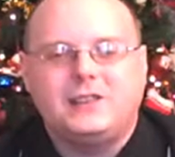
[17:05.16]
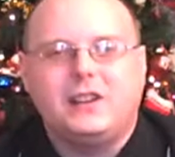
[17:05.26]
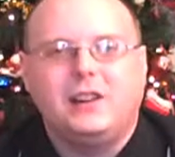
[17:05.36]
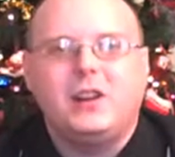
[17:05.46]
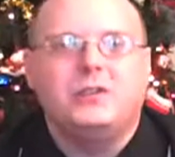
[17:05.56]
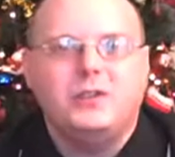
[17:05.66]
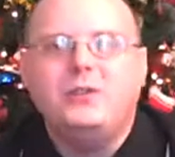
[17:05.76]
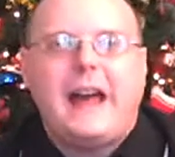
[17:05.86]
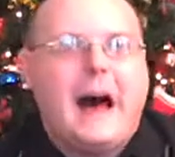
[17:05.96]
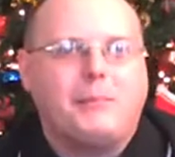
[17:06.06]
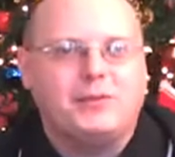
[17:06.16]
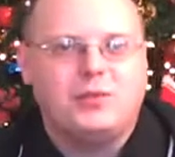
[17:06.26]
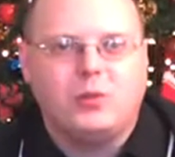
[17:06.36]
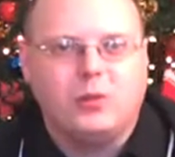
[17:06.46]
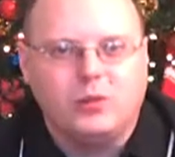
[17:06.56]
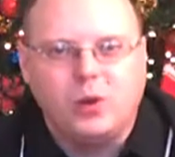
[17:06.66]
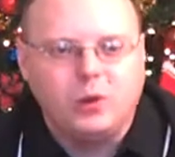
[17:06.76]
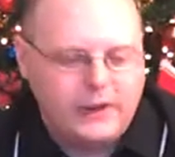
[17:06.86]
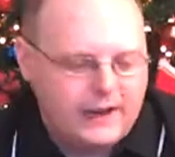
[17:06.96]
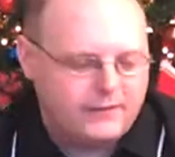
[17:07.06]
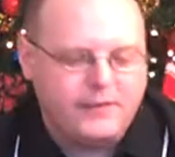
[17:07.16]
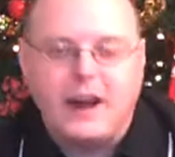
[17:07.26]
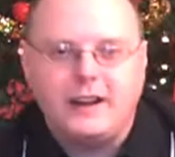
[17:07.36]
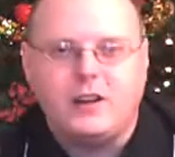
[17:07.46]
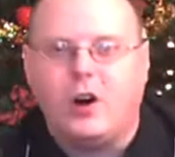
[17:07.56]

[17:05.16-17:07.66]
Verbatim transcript: necessarily go to the Apple Store locally and find